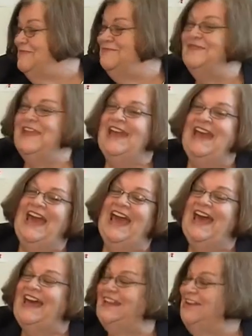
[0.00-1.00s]
hope,
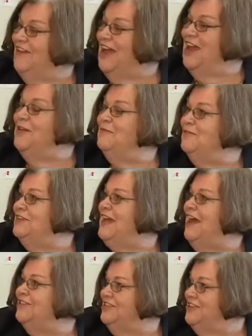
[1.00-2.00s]
and are able to
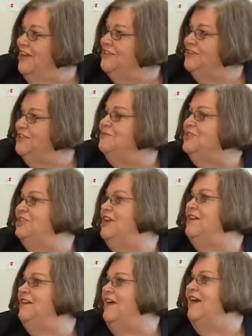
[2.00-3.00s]
actually go to the
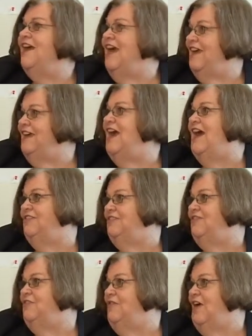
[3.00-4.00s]
machine and
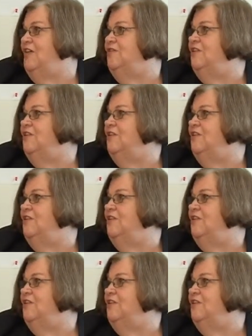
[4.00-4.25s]
cast their vote.